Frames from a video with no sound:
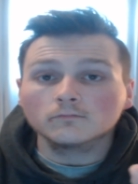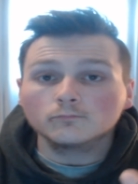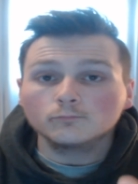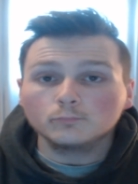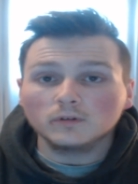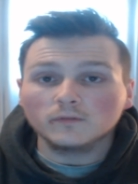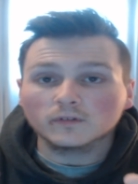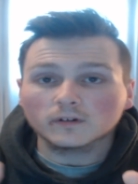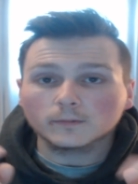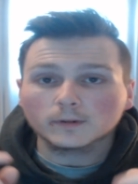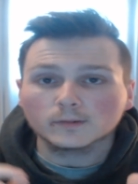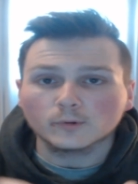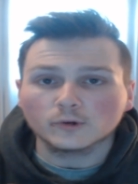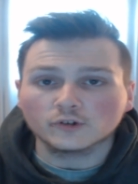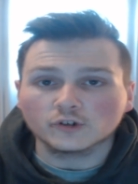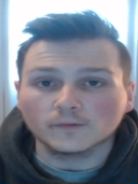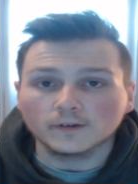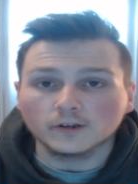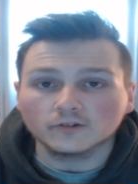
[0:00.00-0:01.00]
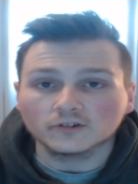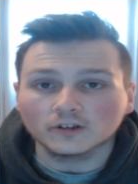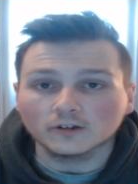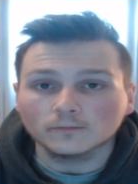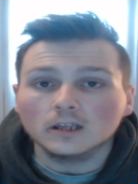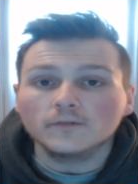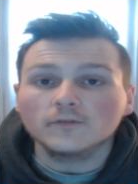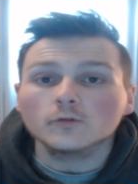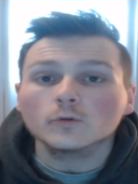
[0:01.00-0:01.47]
be very much appreciated if you do so.
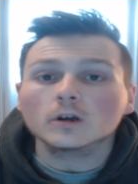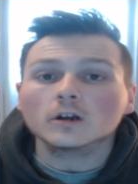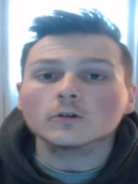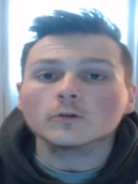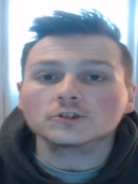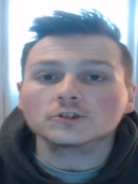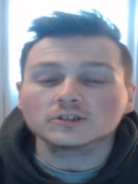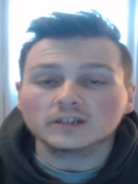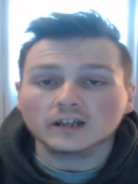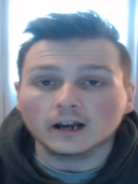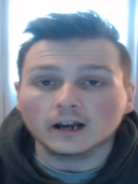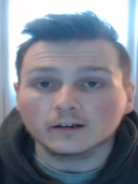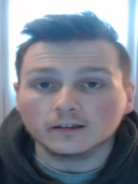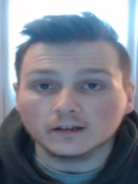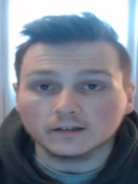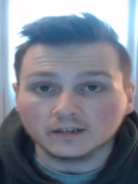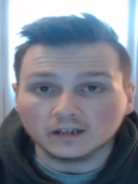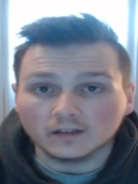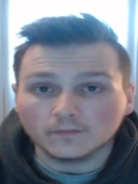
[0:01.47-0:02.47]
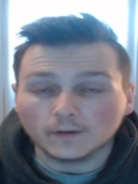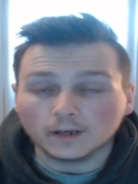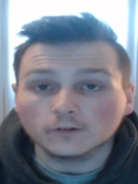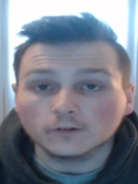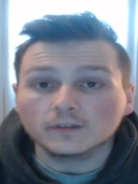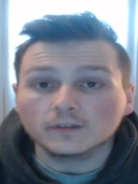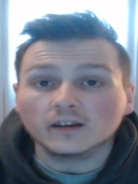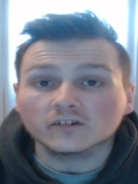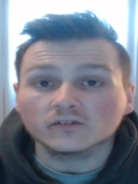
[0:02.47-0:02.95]
If you wanted to watch the entirety of today's video,
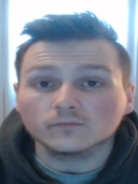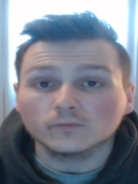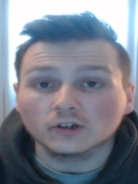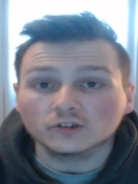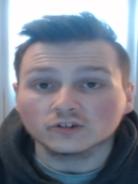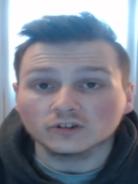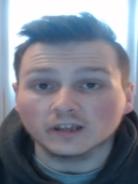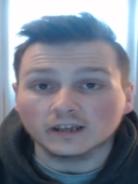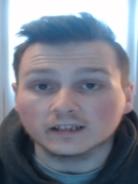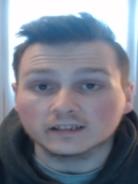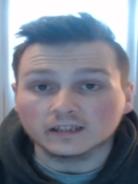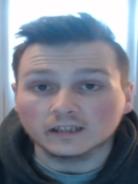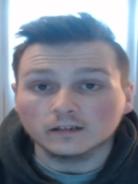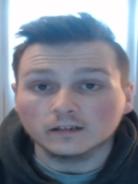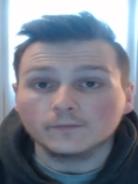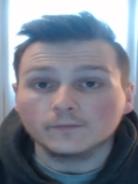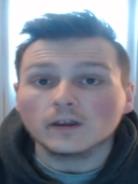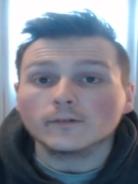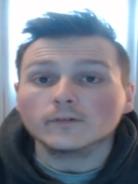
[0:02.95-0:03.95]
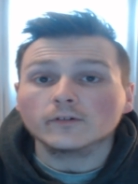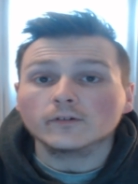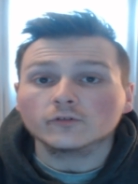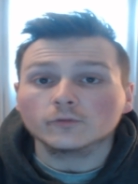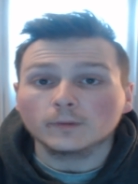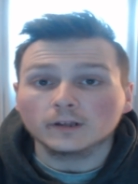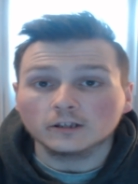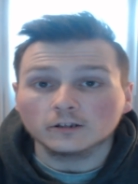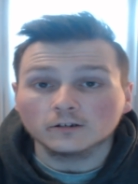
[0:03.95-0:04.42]
thank you very much. And like I said, if you have a
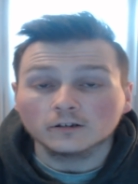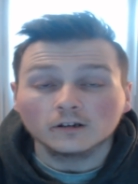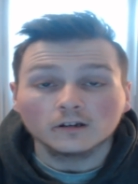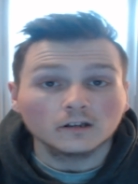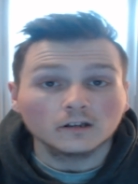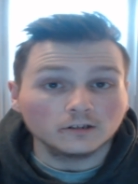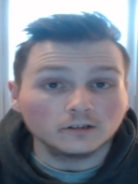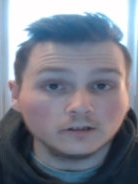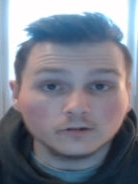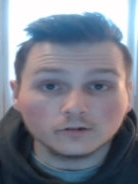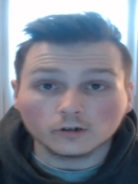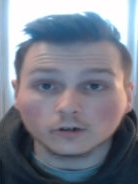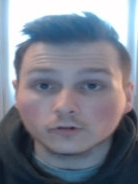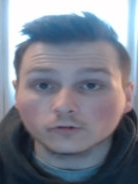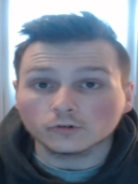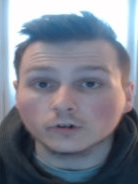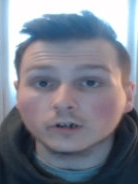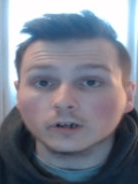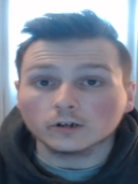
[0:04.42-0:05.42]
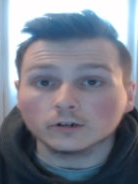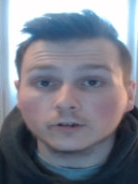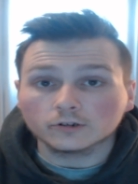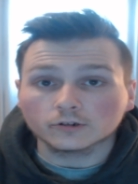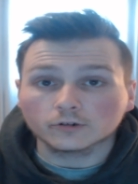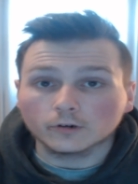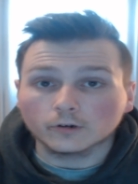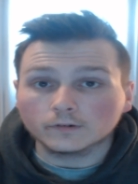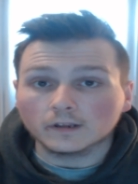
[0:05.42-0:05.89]
different opinion, do you agree or
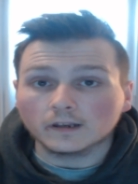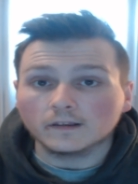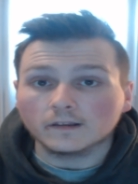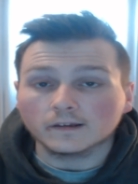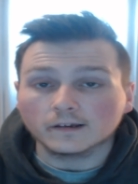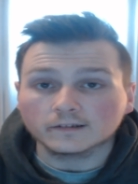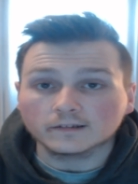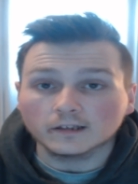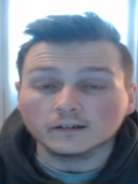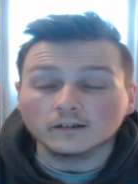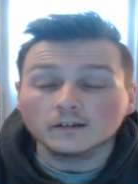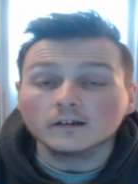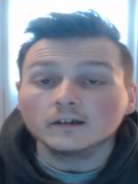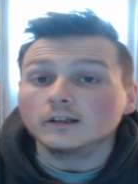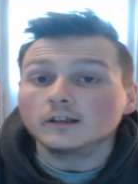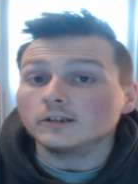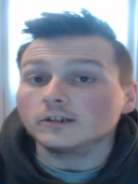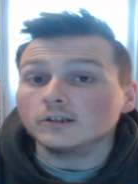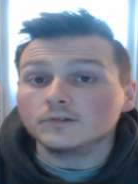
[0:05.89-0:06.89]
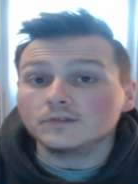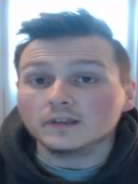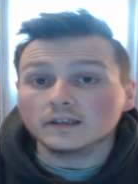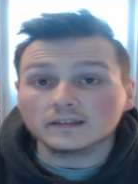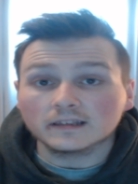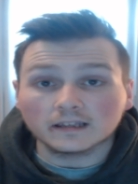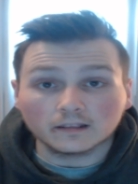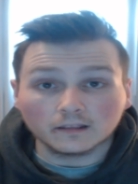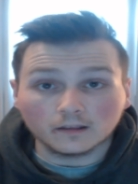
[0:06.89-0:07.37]
disagree with anything I said? Do you
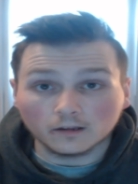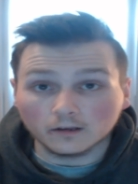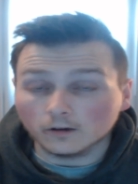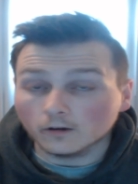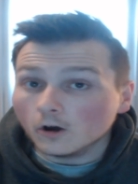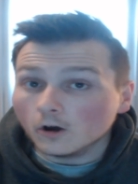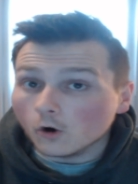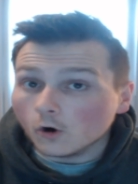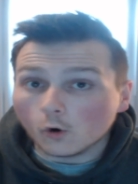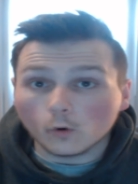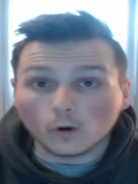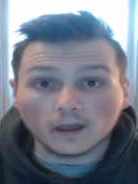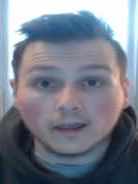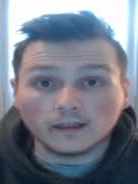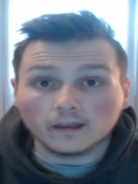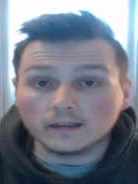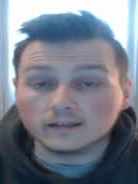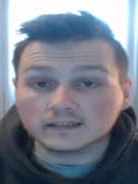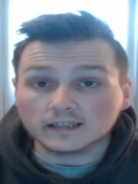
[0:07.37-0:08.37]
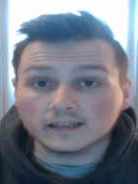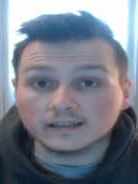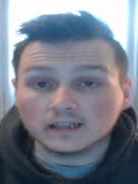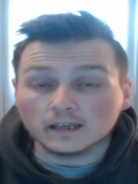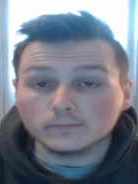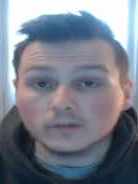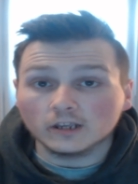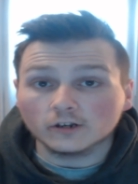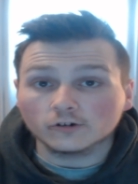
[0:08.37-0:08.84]
think that the whole inside the
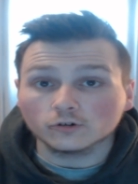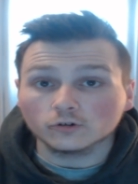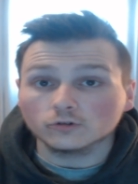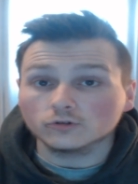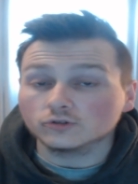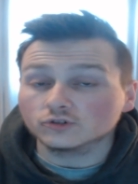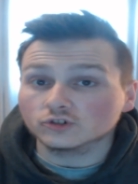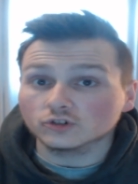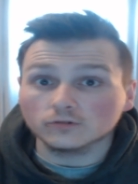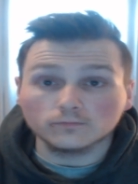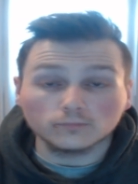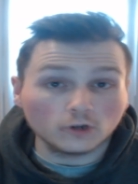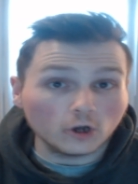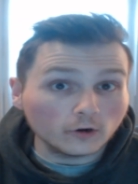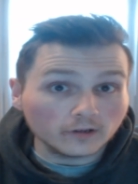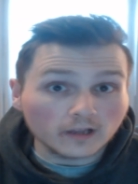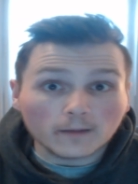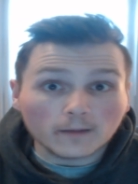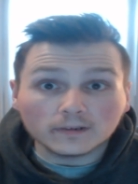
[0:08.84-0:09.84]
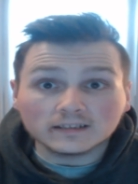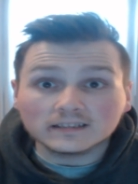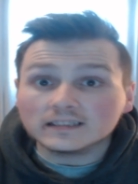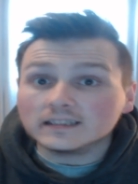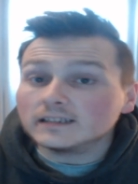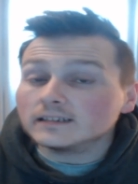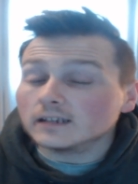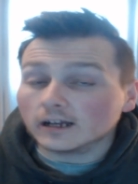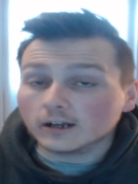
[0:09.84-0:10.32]
NBA crew should go to
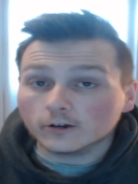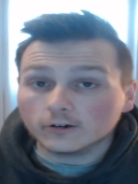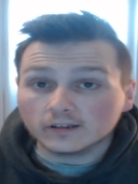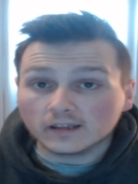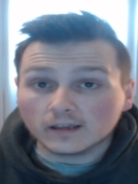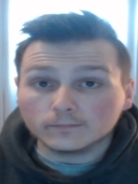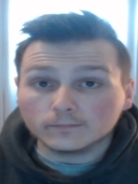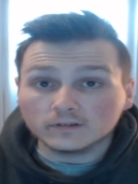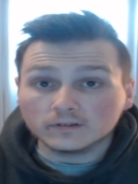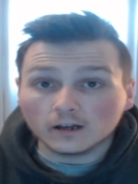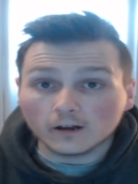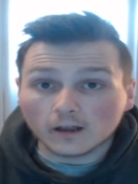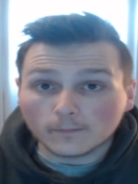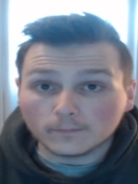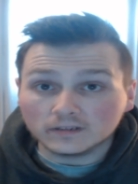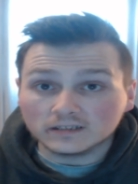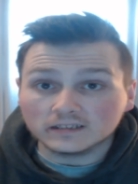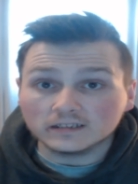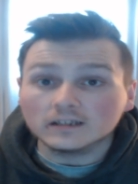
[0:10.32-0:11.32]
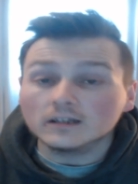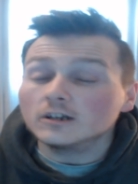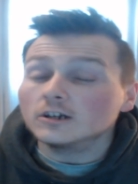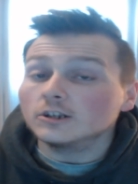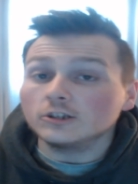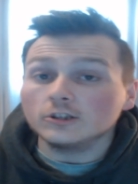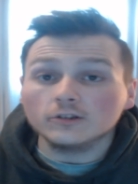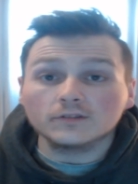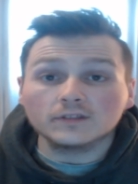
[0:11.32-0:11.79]
NBC, not go to the M uh, NBC?
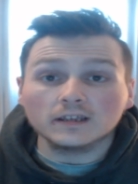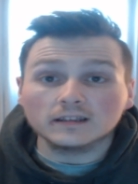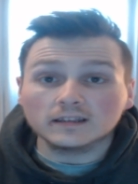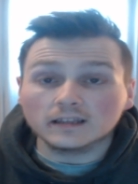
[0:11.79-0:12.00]
Do you think